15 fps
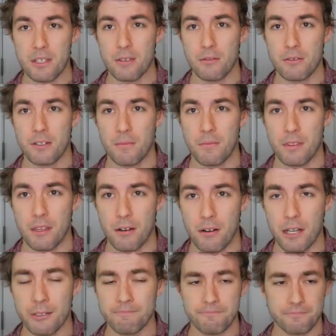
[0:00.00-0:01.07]
do some
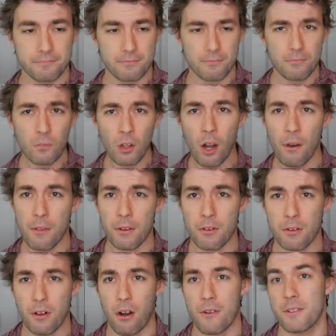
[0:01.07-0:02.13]
theory
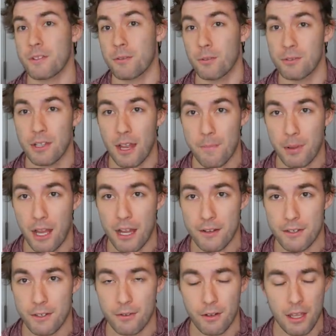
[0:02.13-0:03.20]
are the schools I
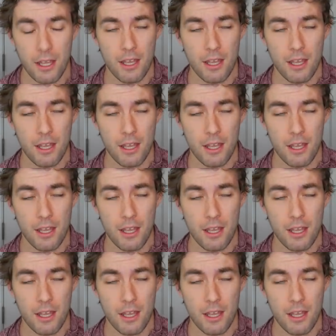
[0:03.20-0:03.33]
applied to.